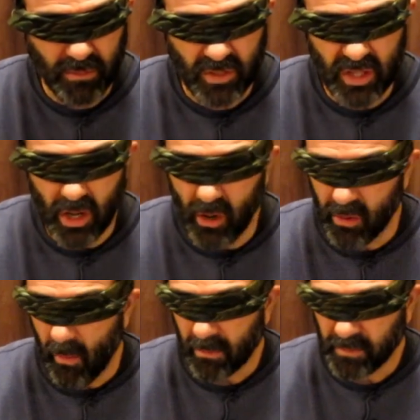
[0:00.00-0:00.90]

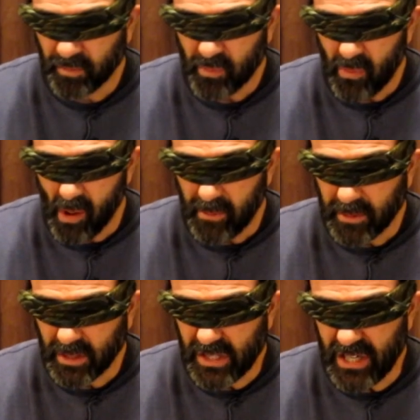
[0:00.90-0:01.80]
Dude,
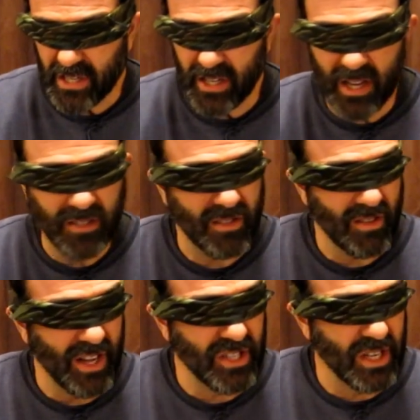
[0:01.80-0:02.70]
it tastes like
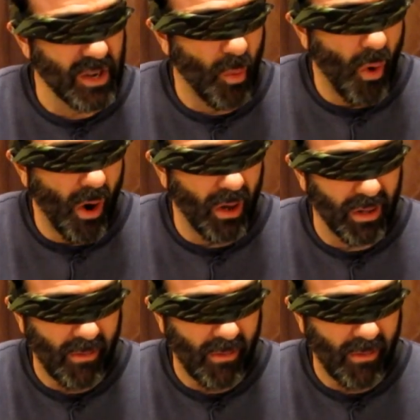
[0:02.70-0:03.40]
insulation in a wall.